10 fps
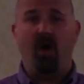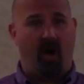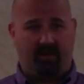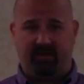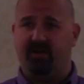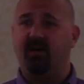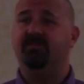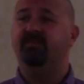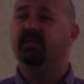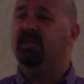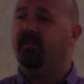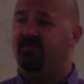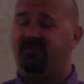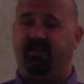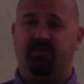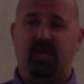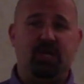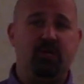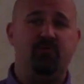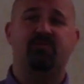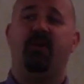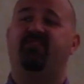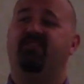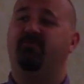Oddly enough, they're seeing huge amounts